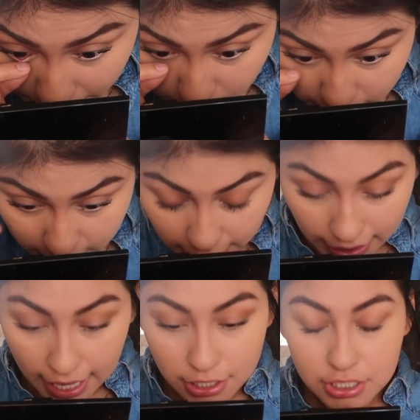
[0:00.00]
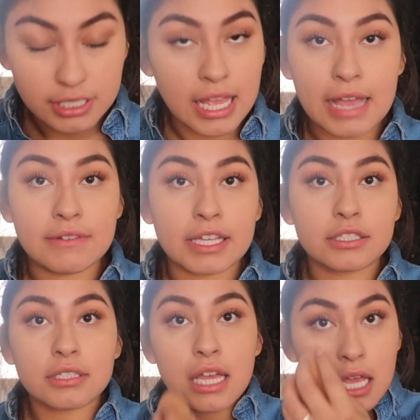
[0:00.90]
interest, like, I just have
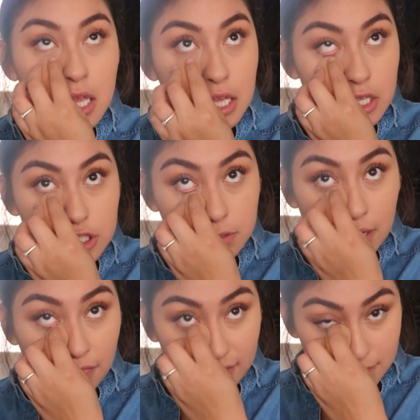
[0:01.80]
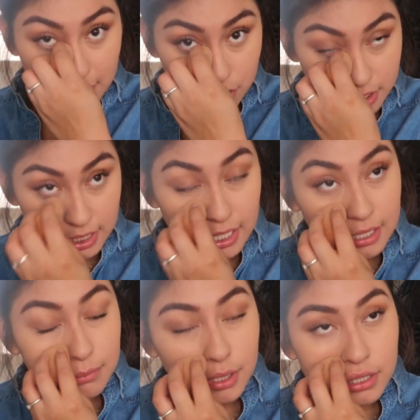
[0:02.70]
like so many things I'm interested
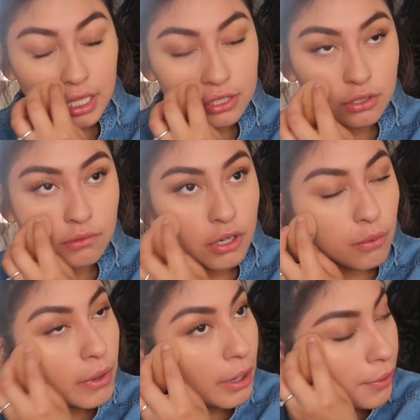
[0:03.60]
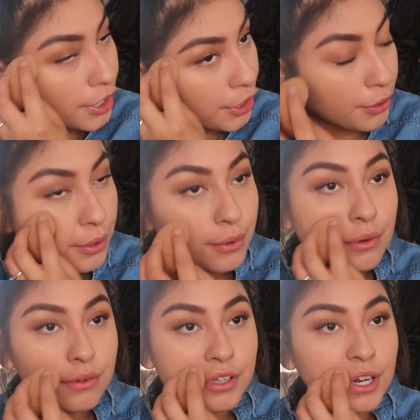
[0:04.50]
in, but like don't know what I want to
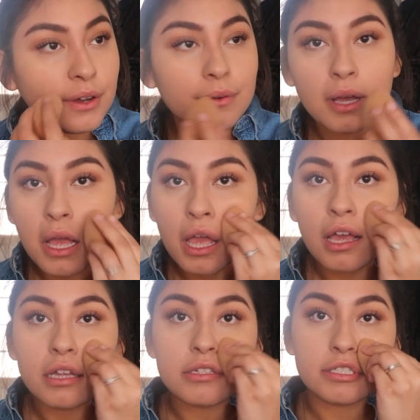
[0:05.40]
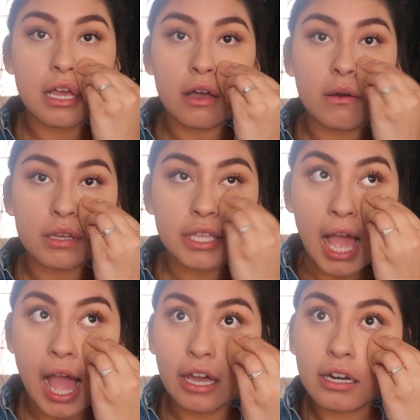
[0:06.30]
do, you know. So
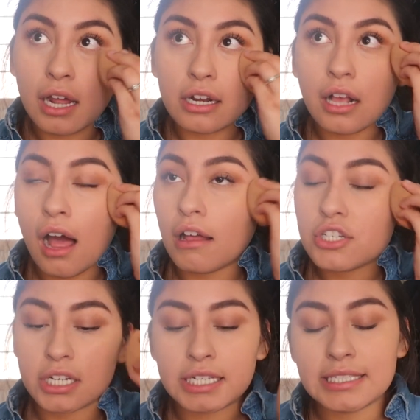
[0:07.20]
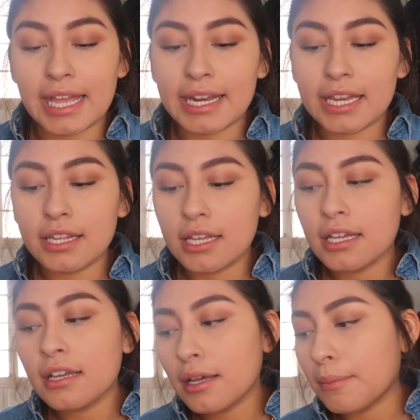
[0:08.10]
yeah, I could have gone to college undecided,
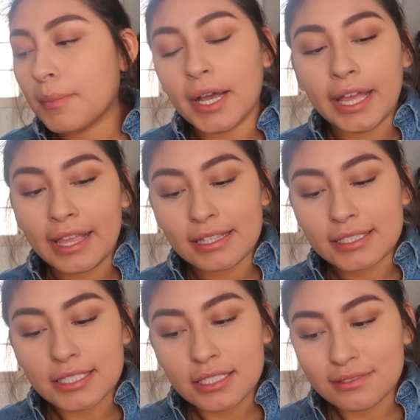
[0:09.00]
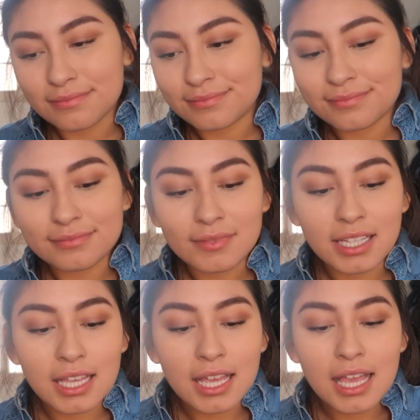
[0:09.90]
but
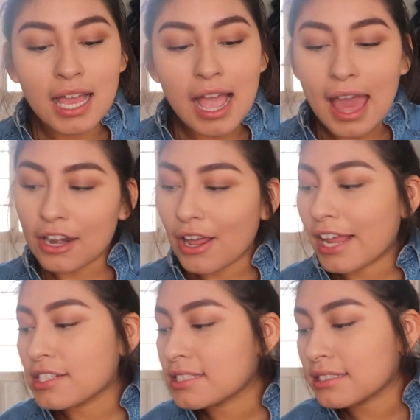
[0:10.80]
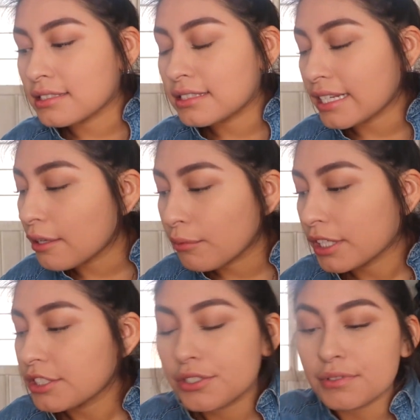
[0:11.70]
I don't know, I just didn't
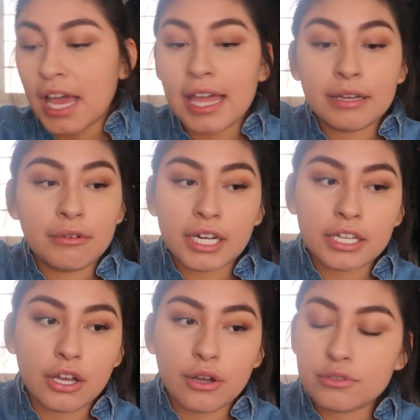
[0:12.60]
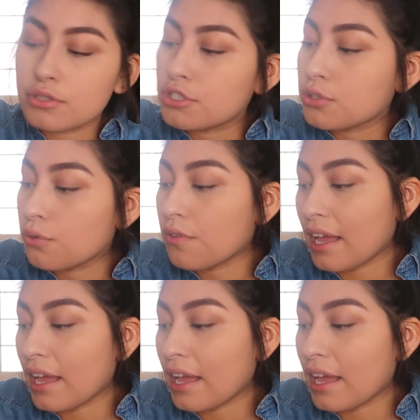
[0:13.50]
want to do that. I didn't want to go to school